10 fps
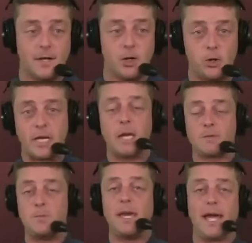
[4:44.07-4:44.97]
who
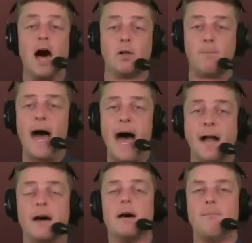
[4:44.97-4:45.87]
keeps being held
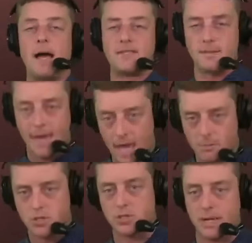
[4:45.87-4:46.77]
back by some
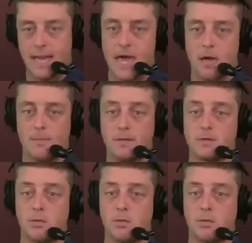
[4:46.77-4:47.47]
hamstring ailments.